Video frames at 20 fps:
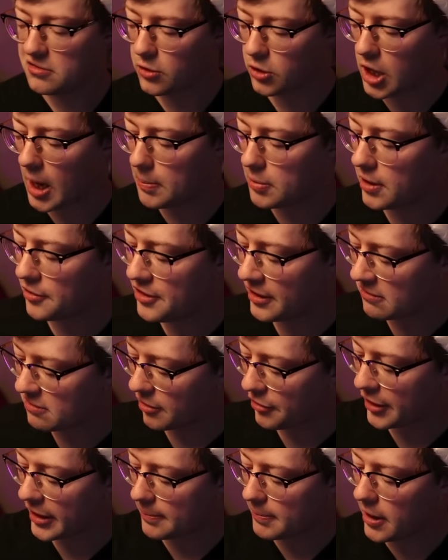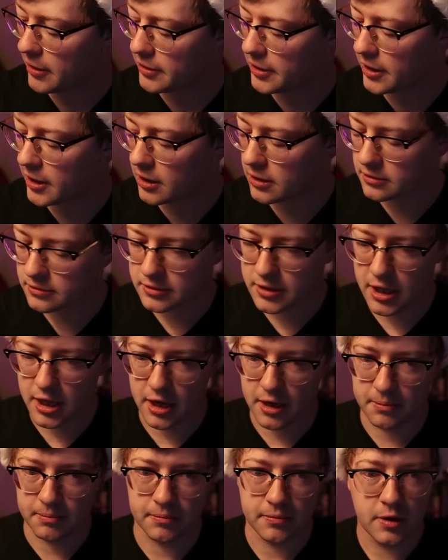So a couple of things to think about here.
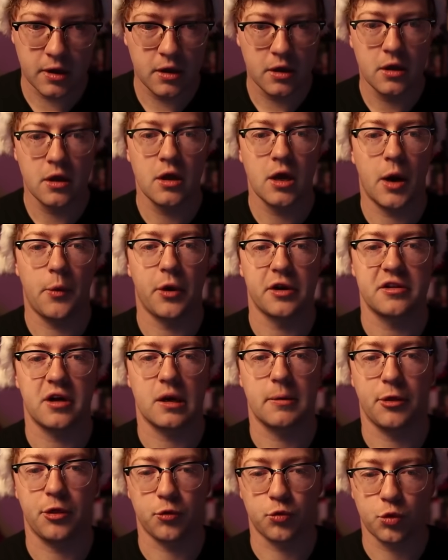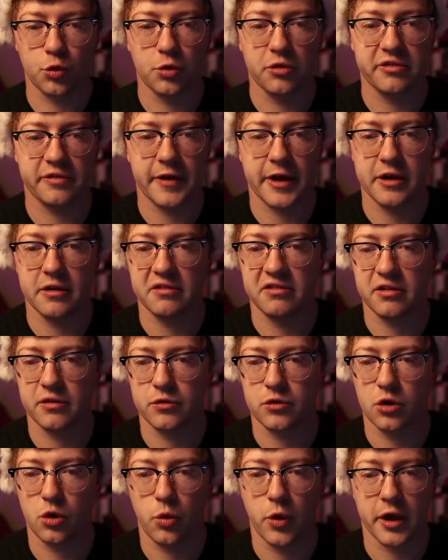Um, I want to talk about the rules of A O C
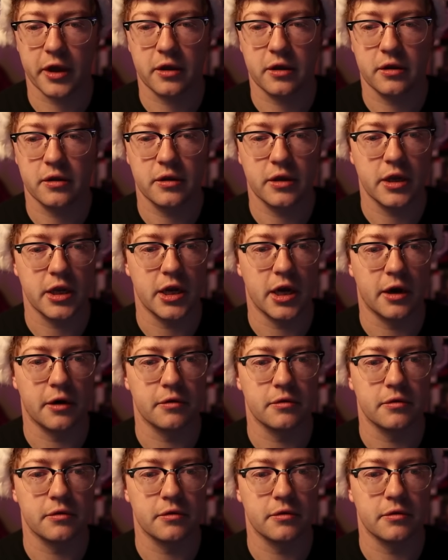real quick. You